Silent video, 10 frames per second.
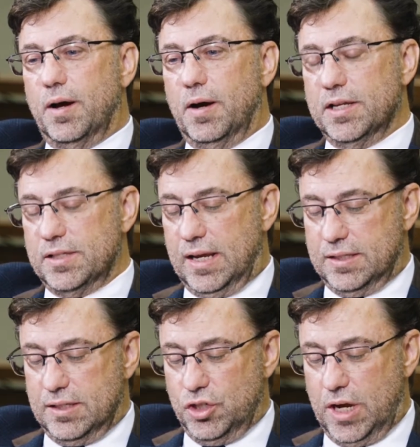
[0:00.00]
as they
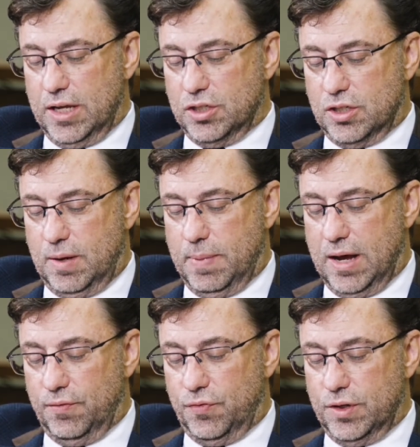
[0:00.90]
suggest
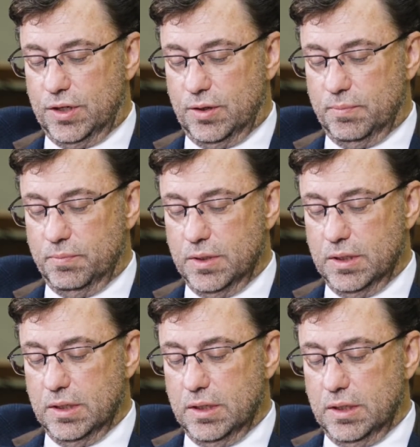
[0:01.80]
about freedom,
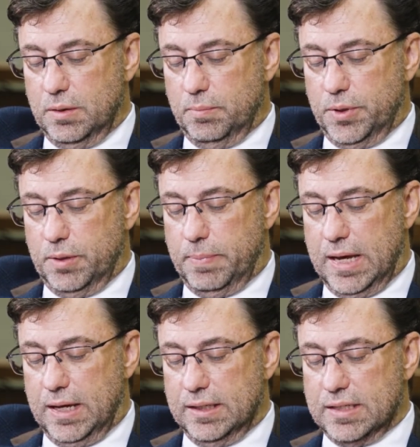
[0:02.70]
but
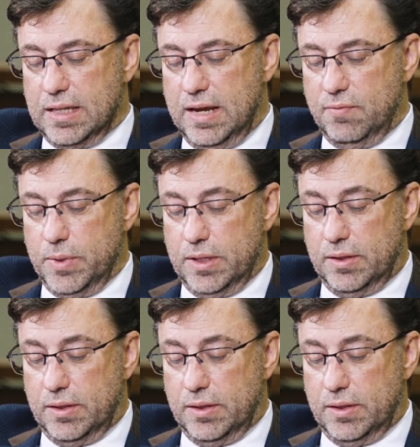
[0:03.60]
about enslavement.